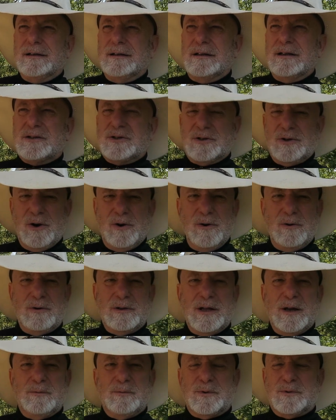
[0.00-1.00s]
This
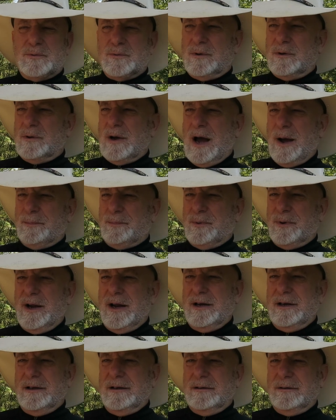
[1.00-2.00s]
girl that was
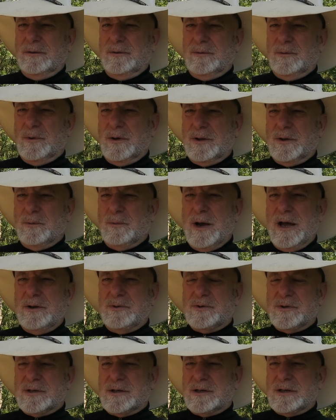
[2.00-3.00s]
operating, one of the
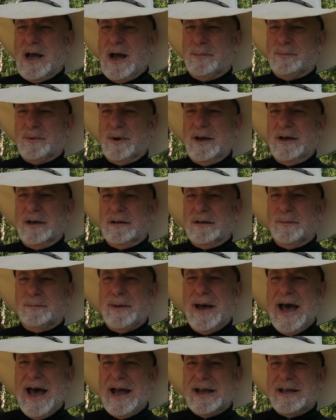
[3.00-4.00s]
waitresses operating the
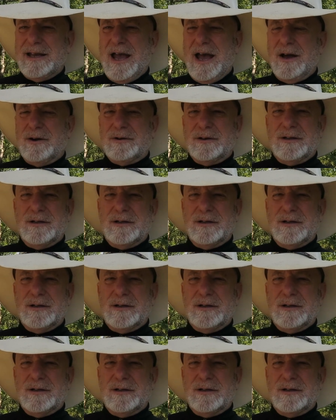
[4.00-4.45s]
pie counter.